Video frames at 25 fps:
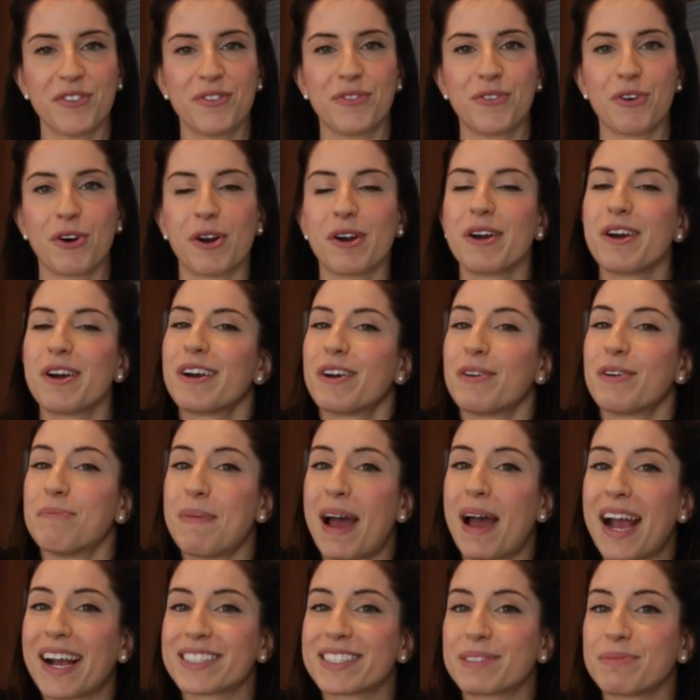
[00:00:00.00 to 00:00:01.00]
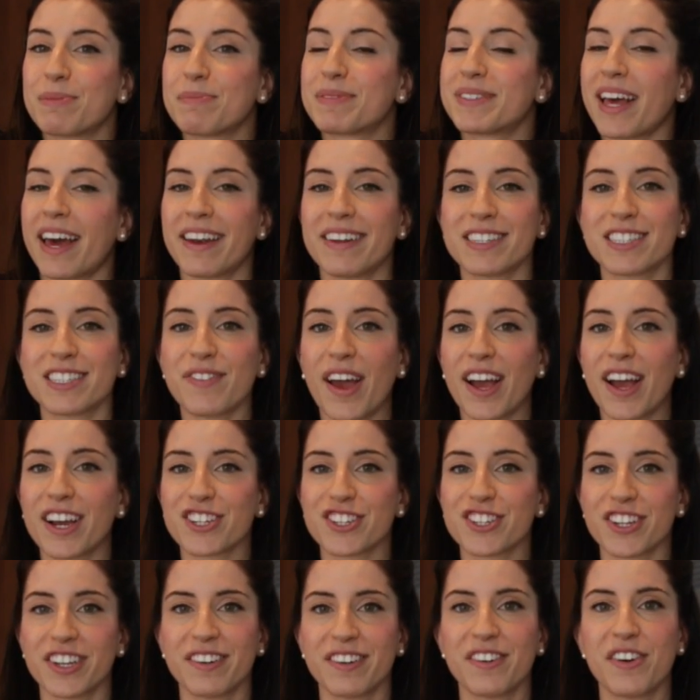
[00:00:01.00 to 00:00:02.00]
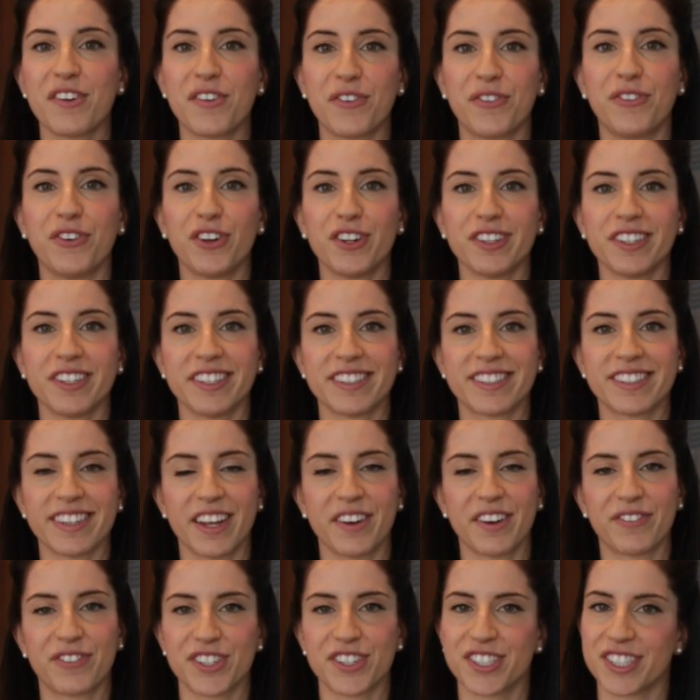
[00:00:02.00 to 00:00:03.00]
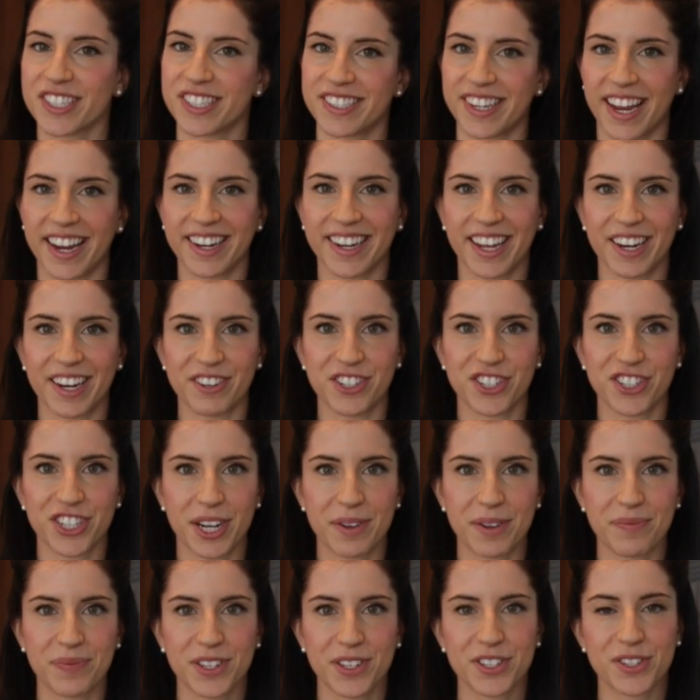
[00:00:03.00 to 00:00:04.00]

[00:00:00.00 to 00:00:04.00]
for maximum satisfaction, fullness, and for sustained energy.